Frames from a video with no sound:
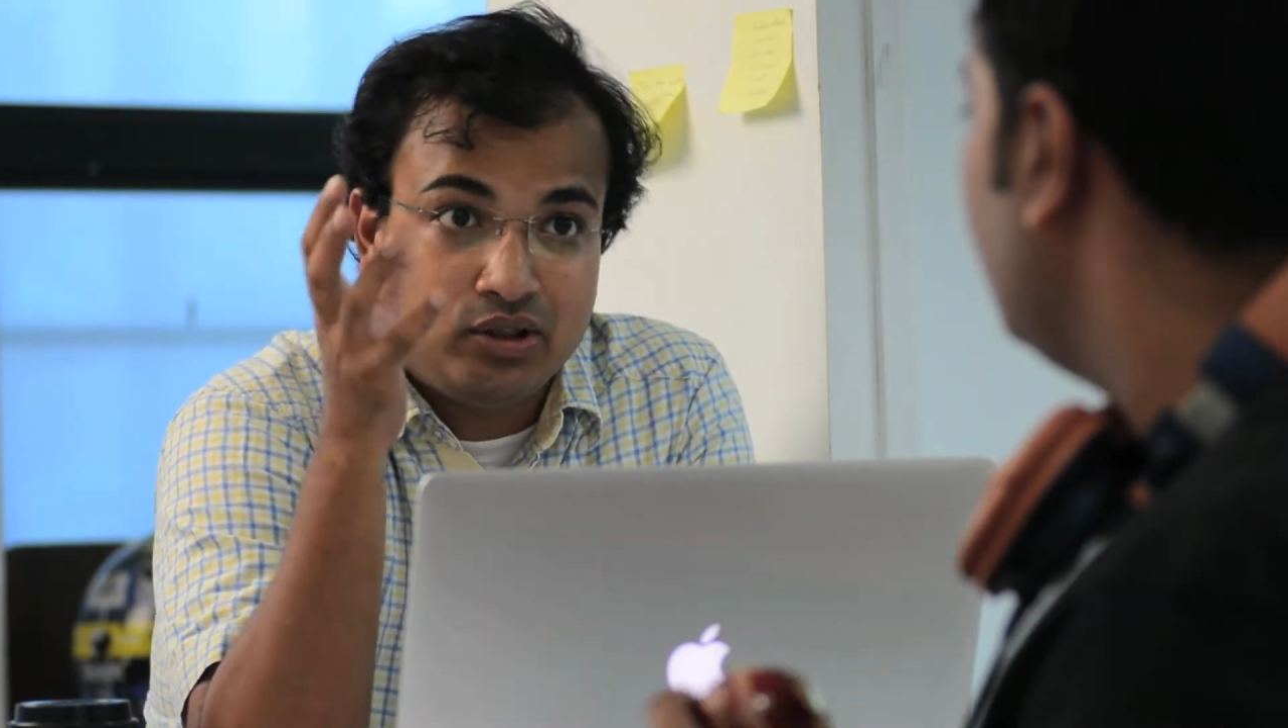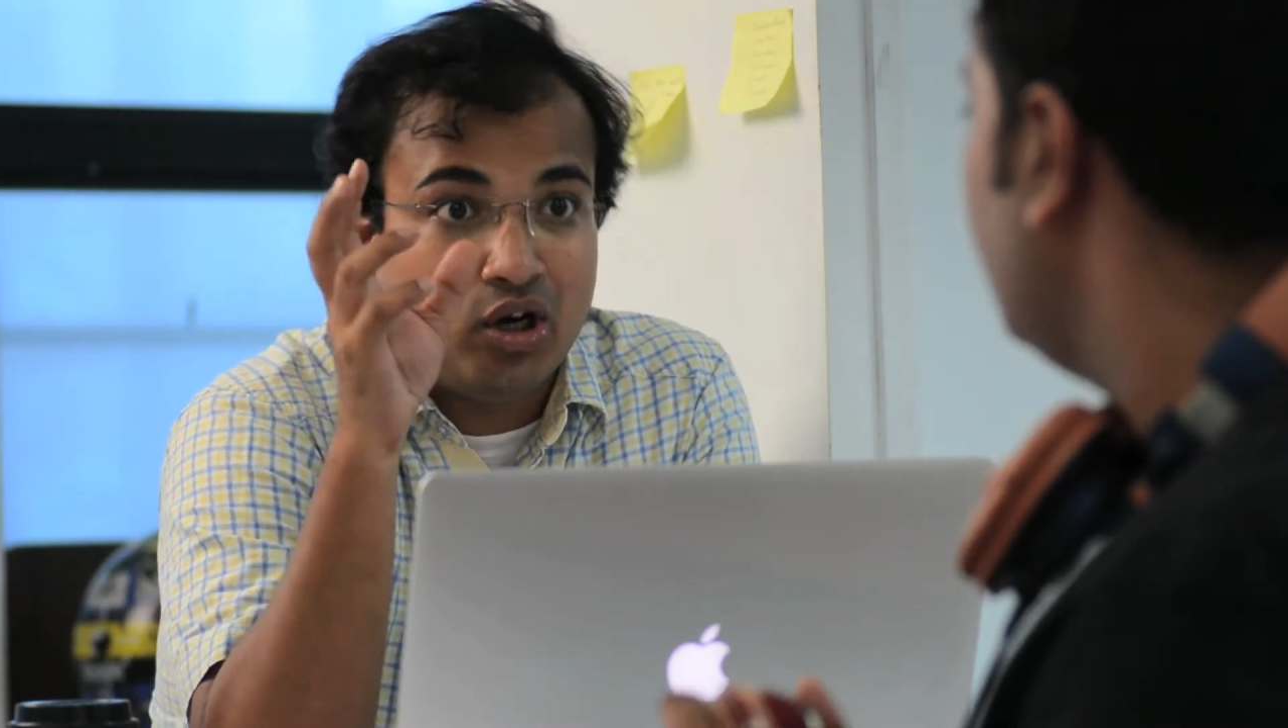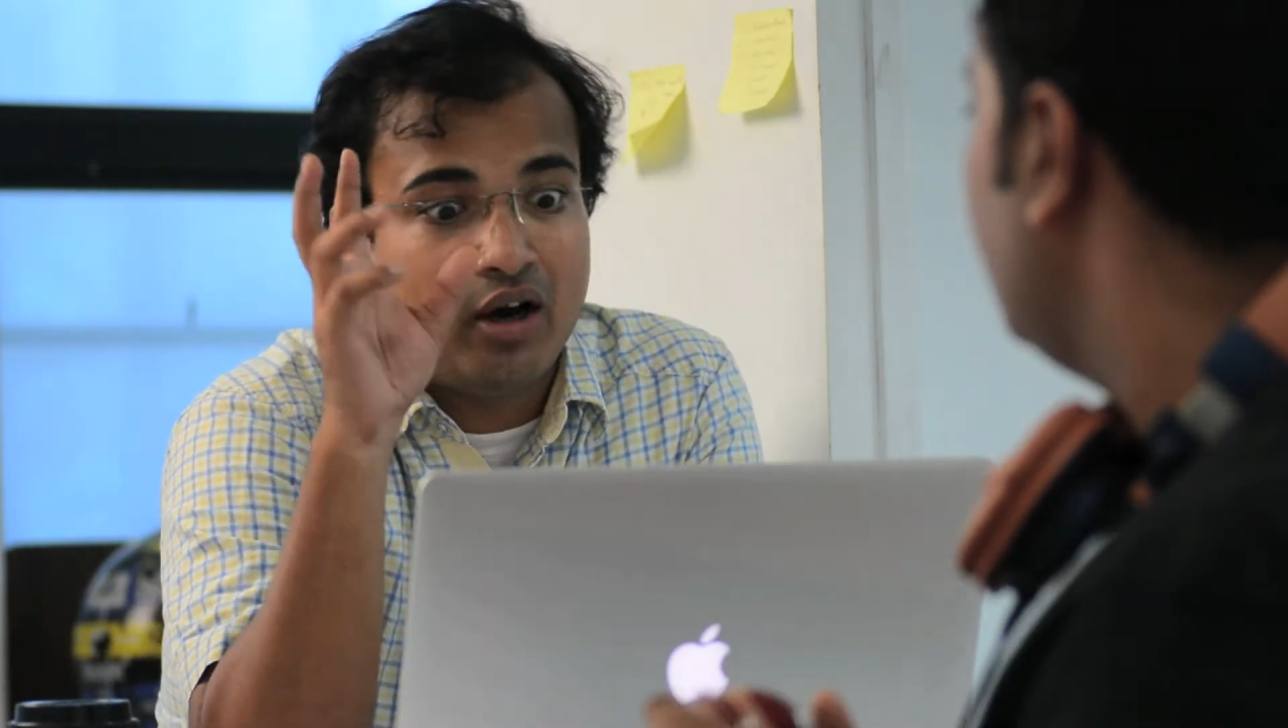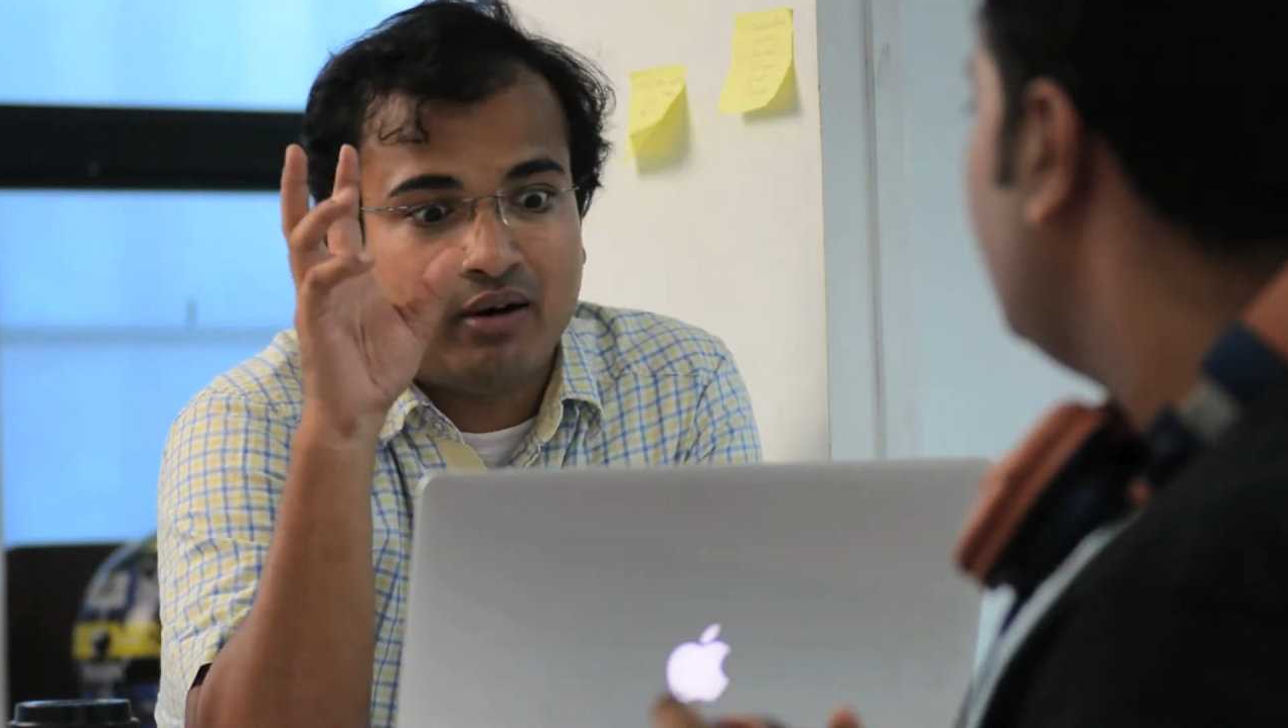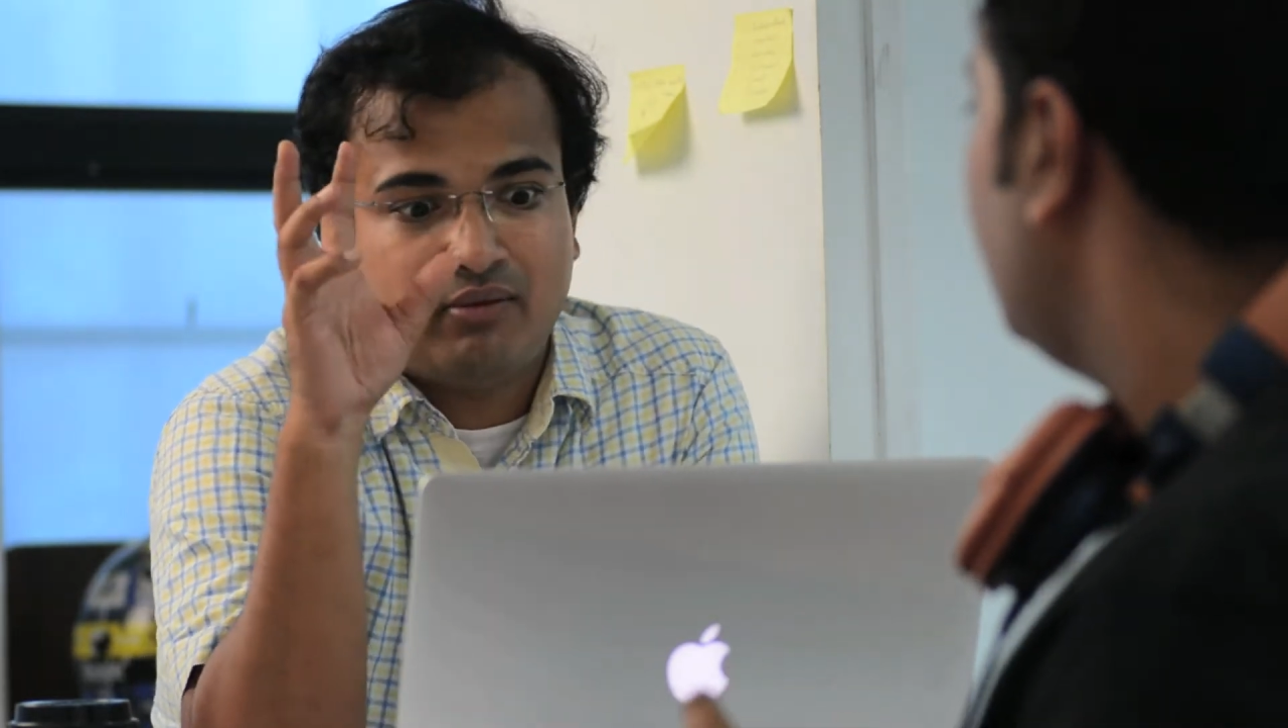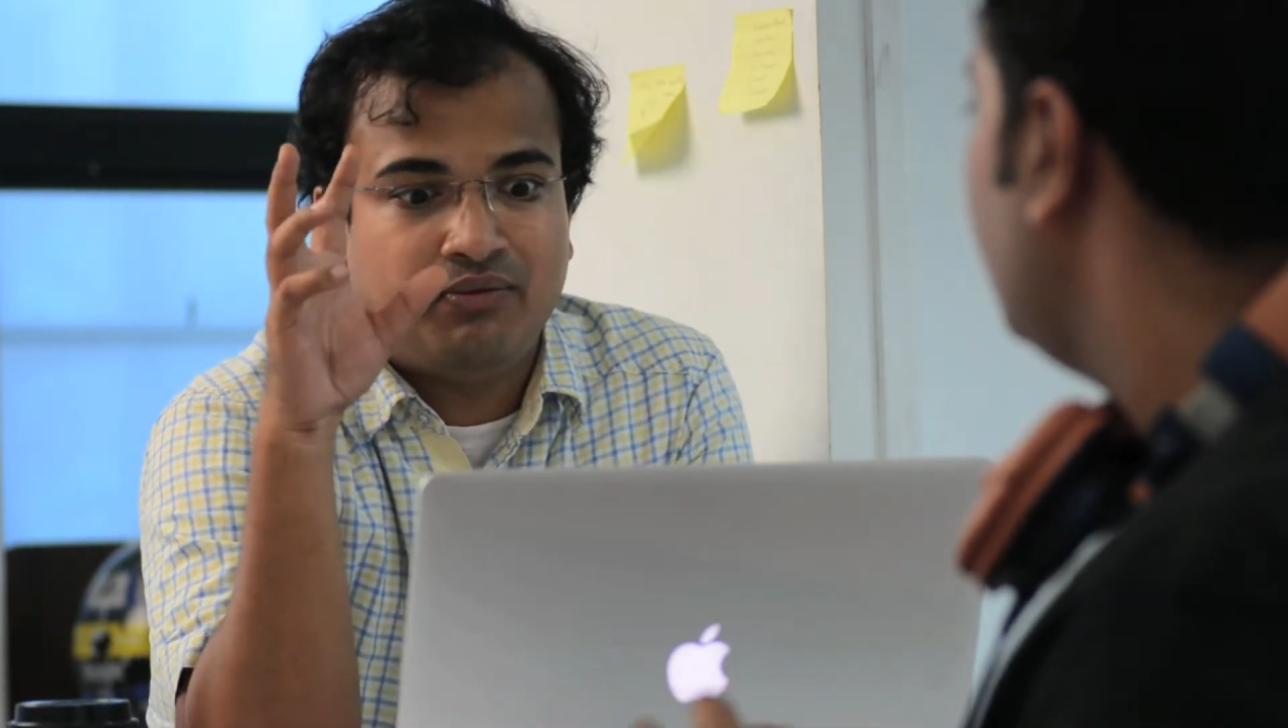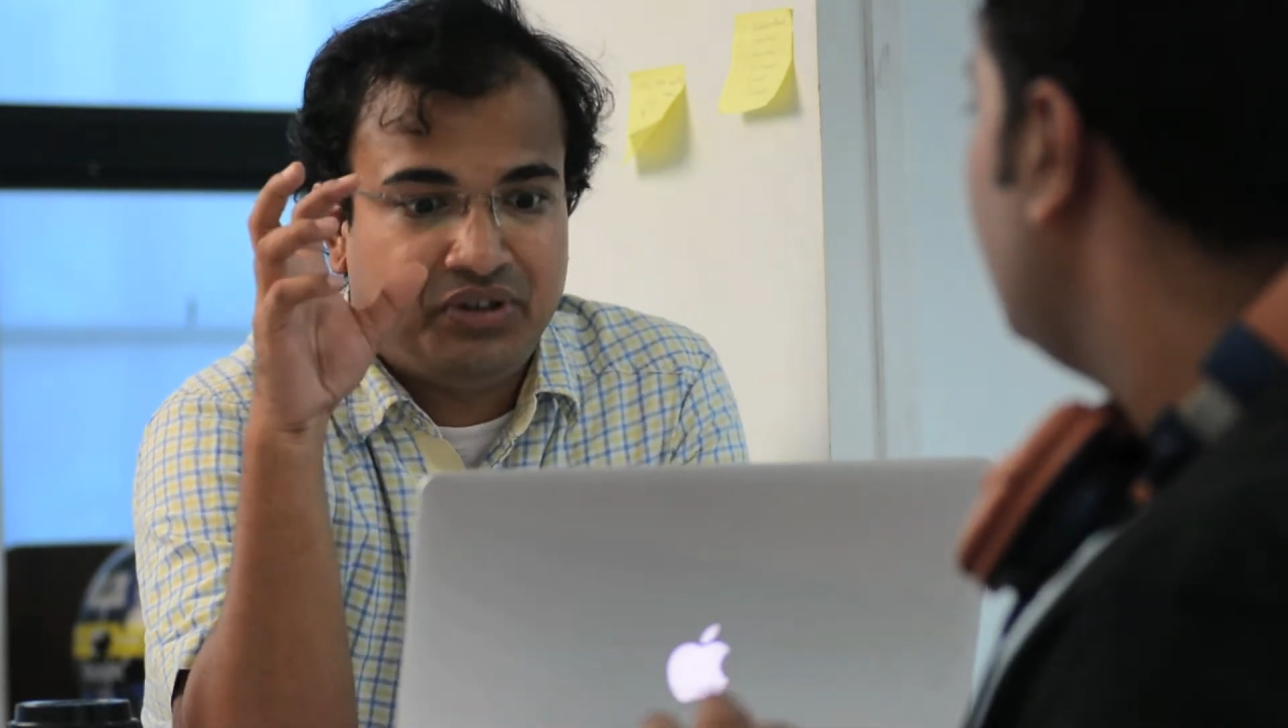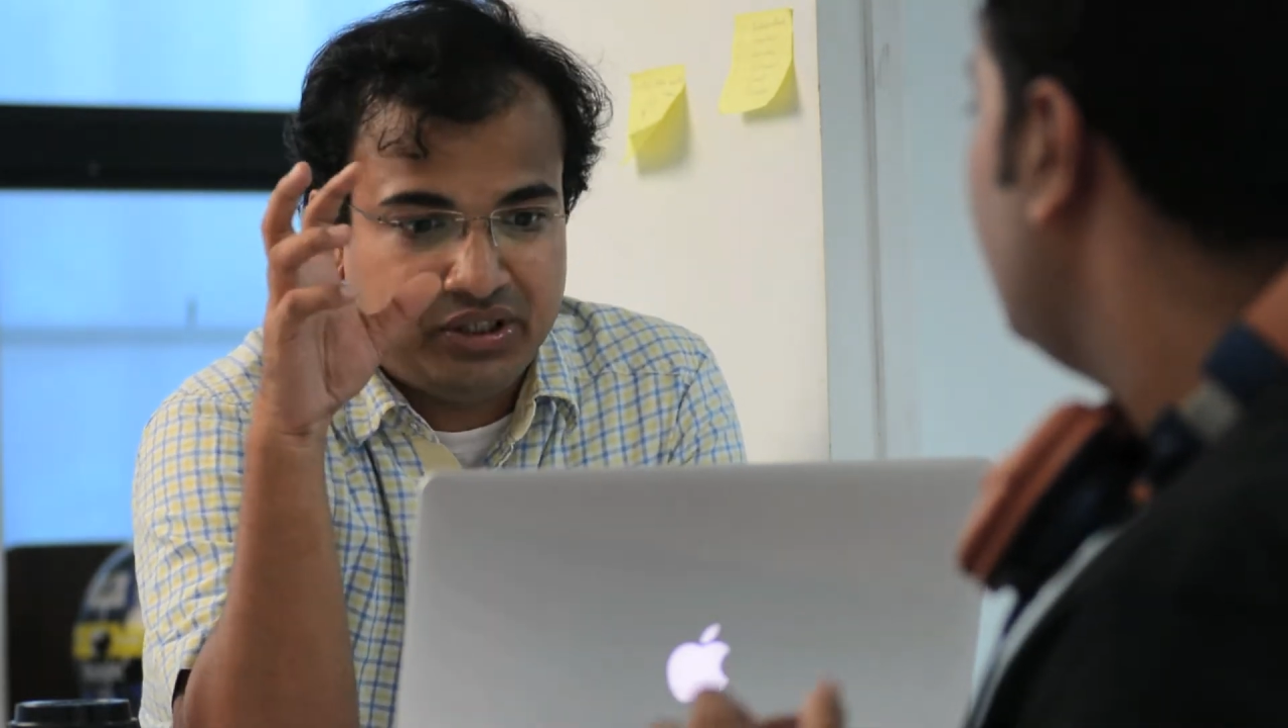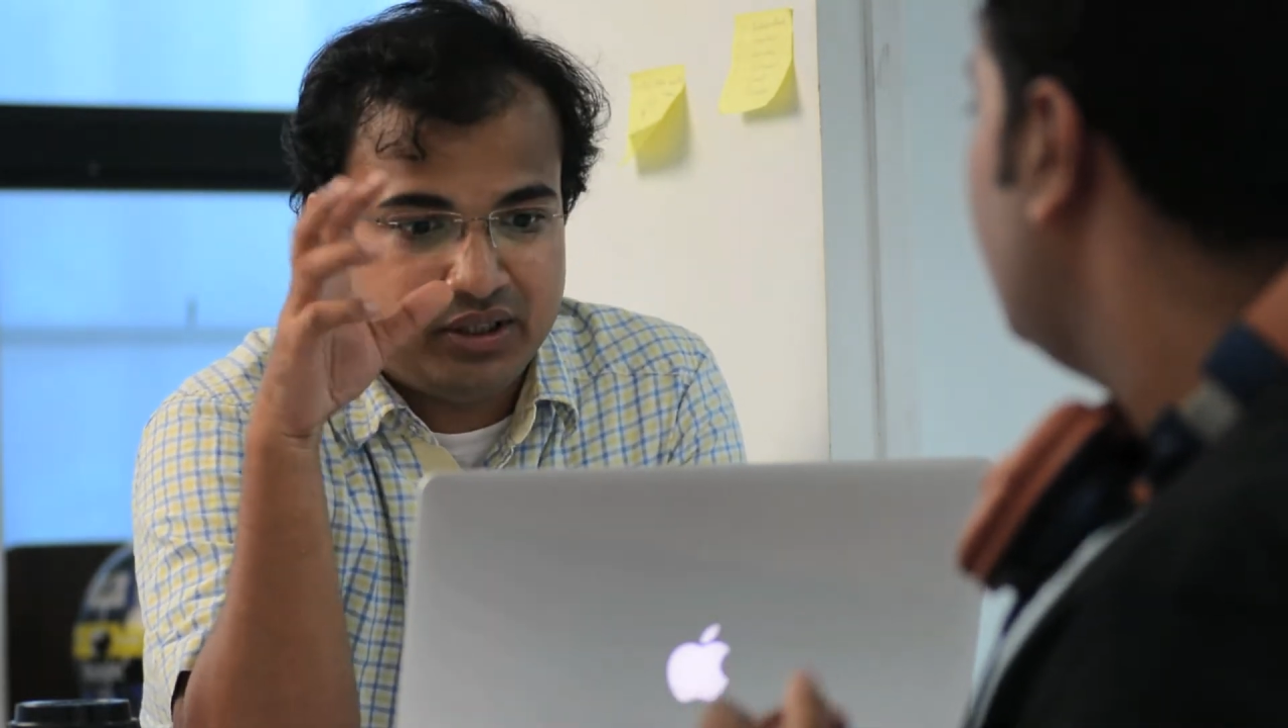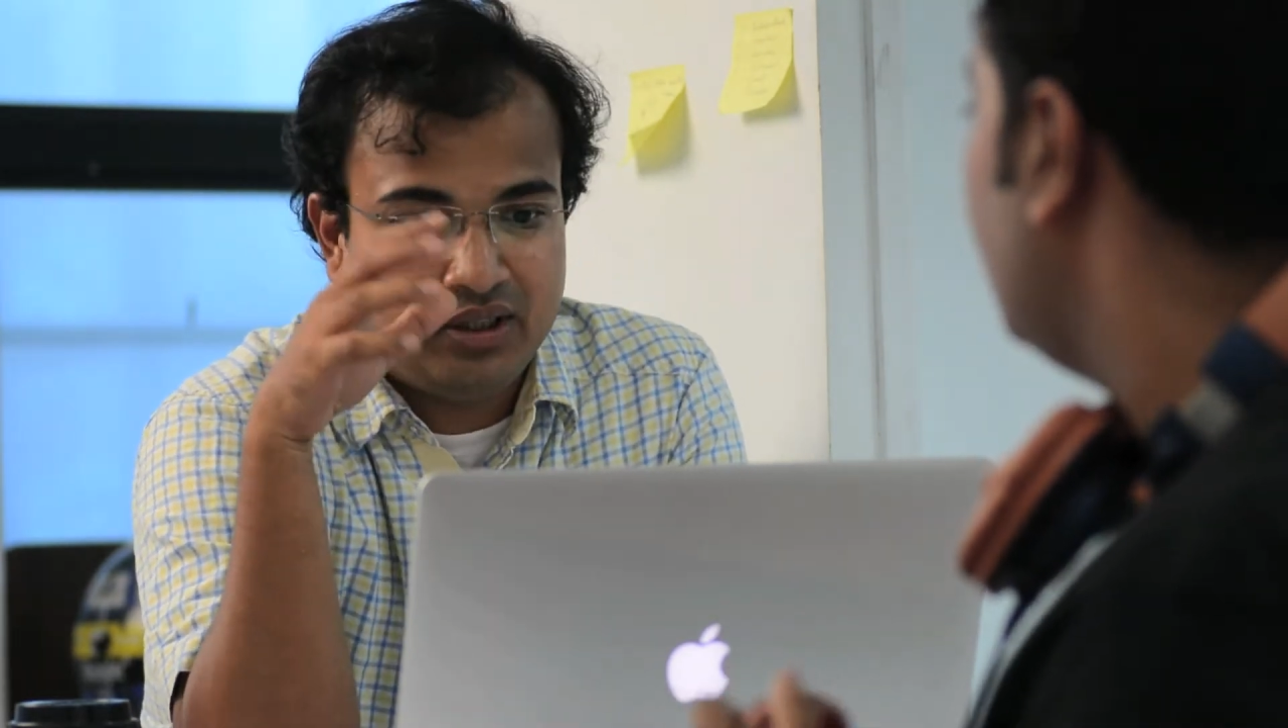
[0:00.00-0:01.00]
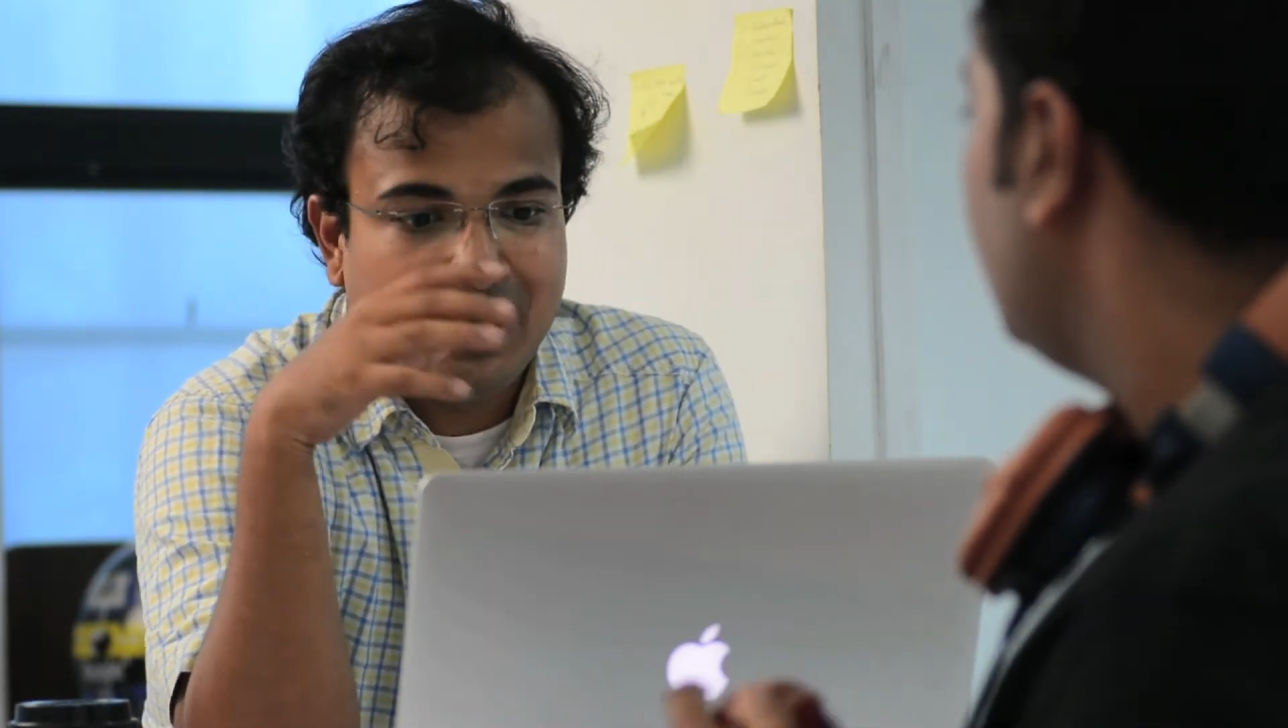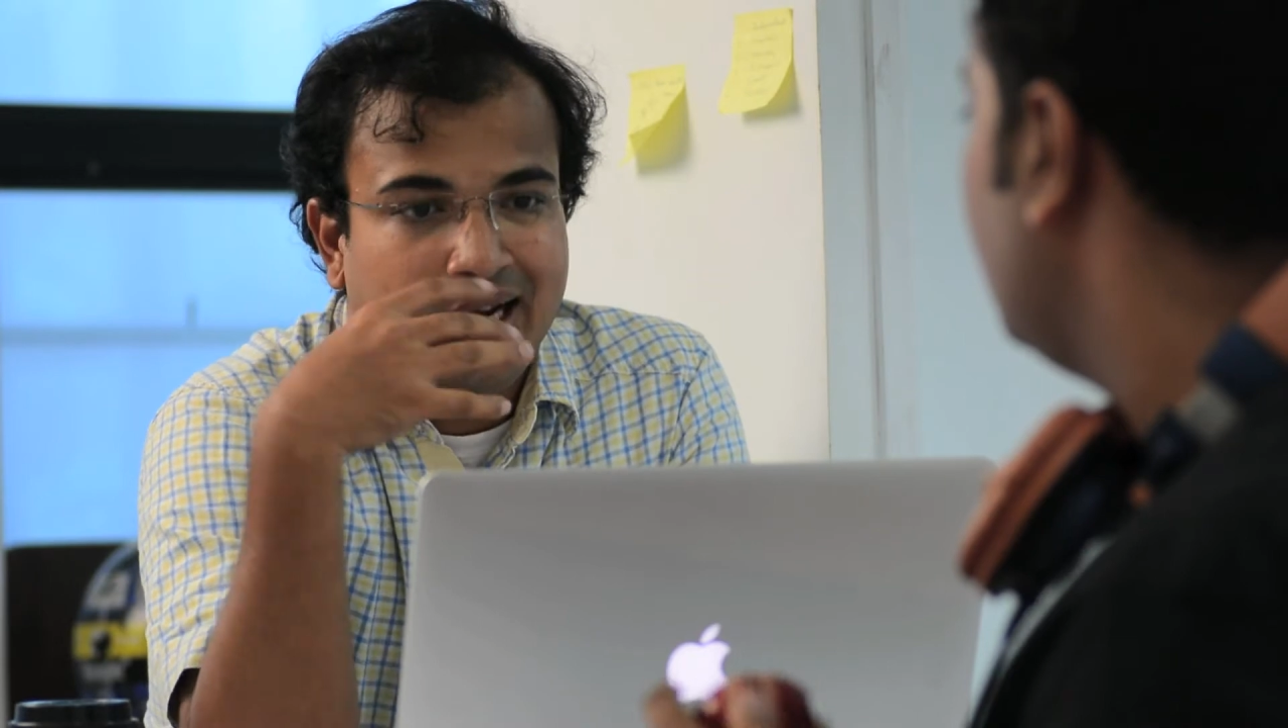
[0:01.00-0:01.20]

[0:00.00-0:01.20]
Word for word: your vision,